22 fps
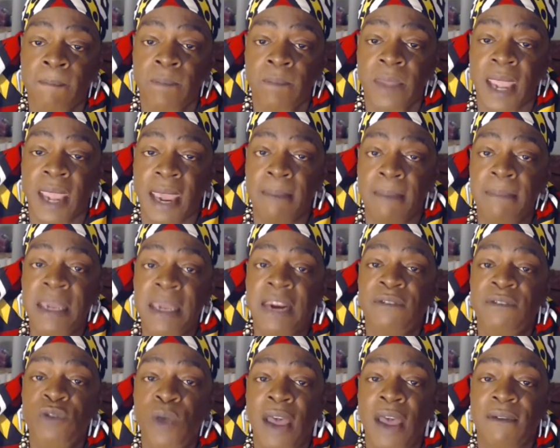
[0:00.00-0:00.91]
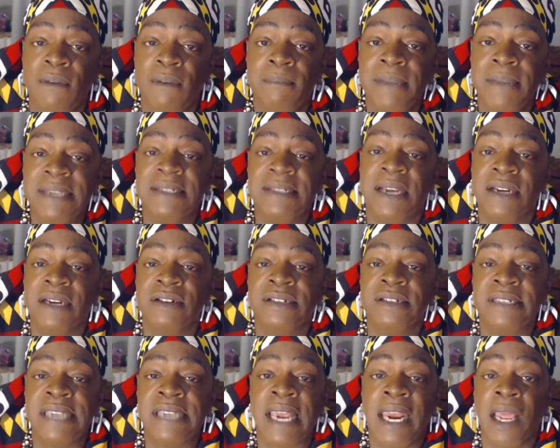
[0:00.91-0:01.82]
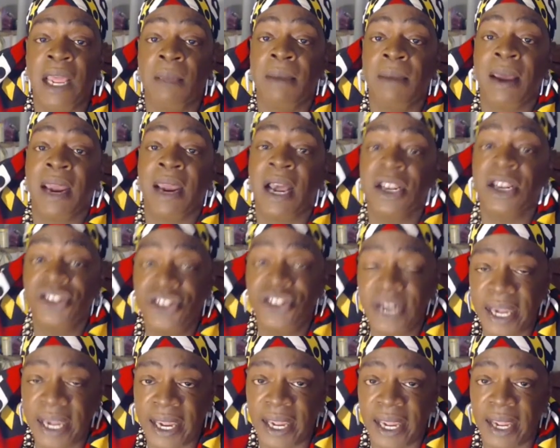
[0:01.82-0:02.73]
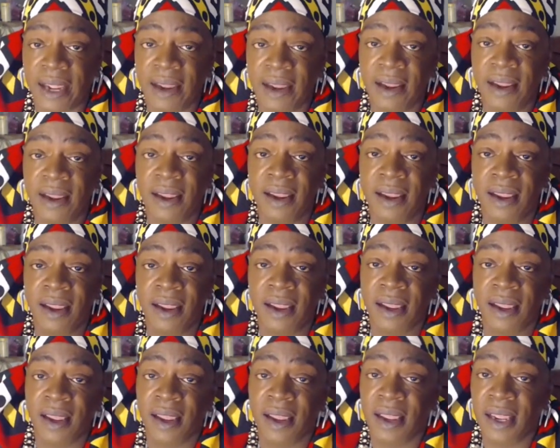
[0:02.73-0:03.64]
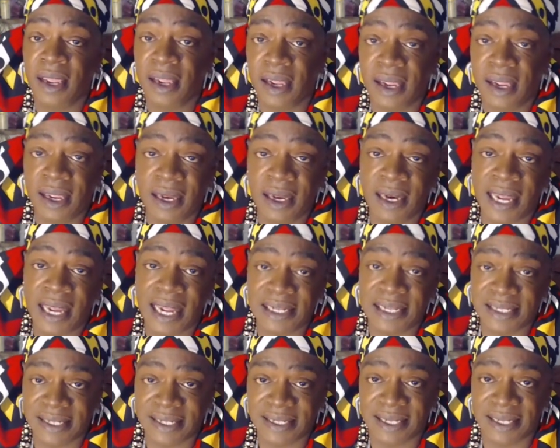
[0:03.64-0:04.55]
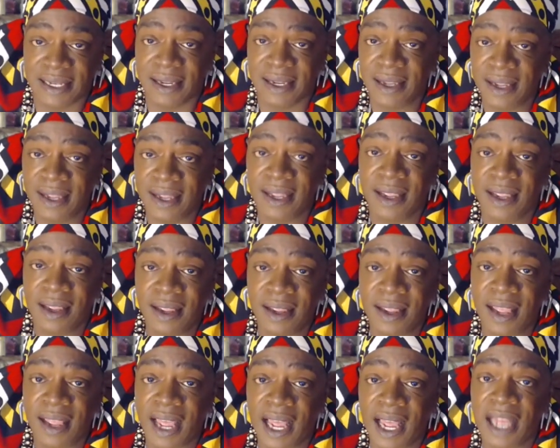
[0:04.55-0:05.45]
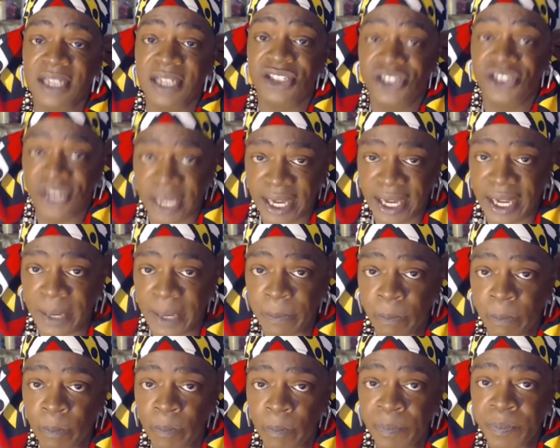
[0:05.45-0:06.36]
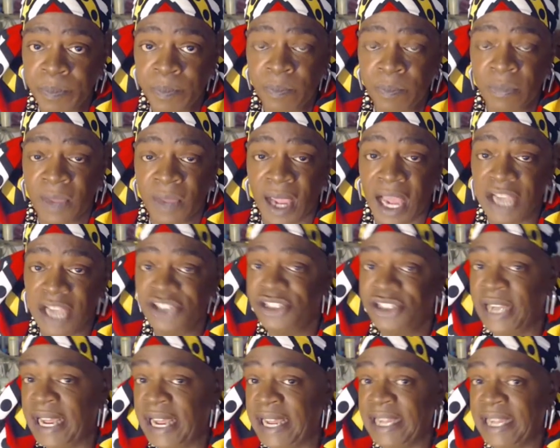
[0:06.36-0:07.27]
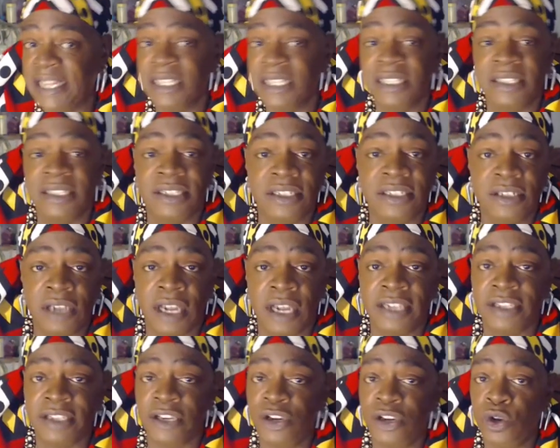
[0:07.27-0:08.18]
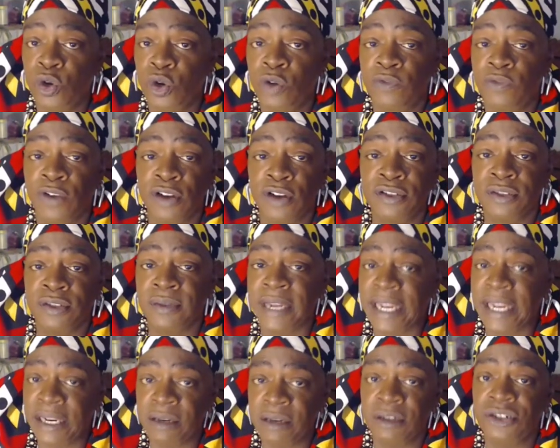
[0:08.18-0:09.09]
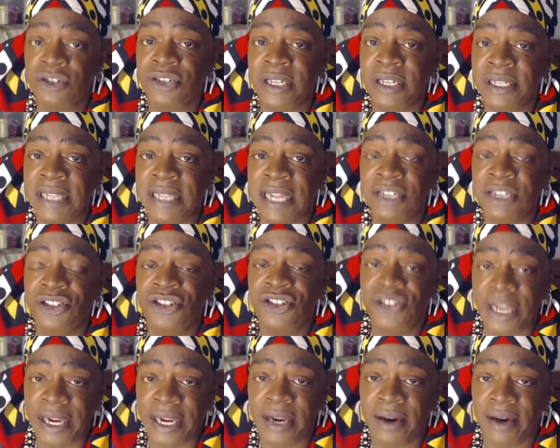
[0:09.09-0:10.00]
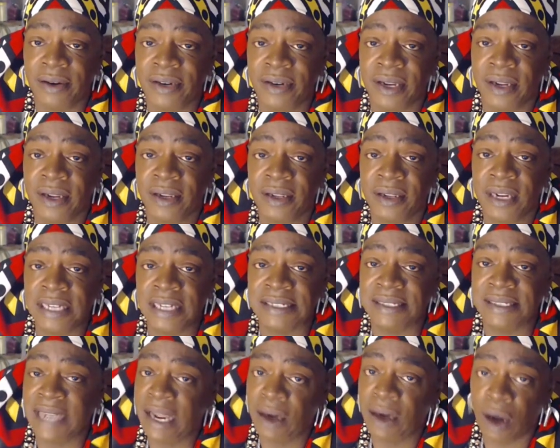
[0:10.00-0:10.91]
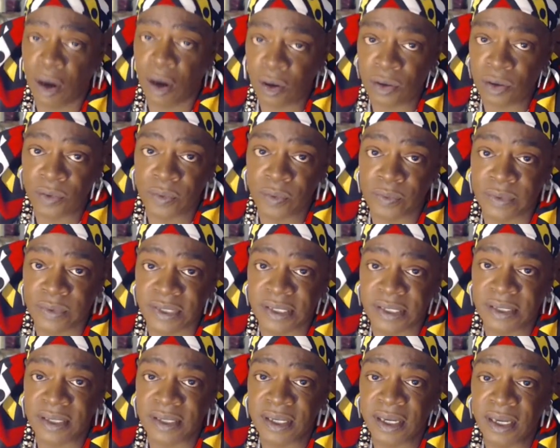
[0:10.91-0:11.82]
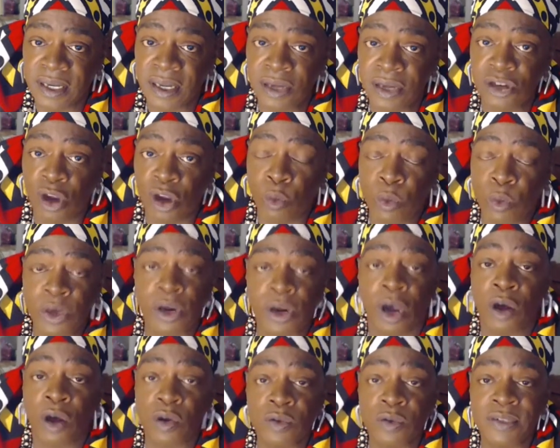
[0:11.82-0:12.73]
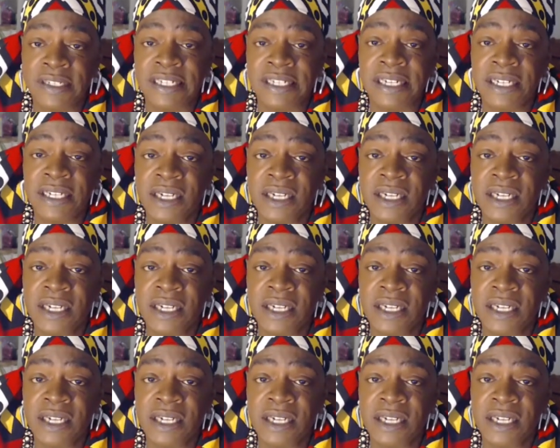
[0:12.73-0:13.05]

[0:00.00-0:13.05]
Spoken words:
And many of you have a misunderstanding about Ashe, Elaxe. Ashe. Ashe is a universal energy that's shared. It's not owned. No one owns it.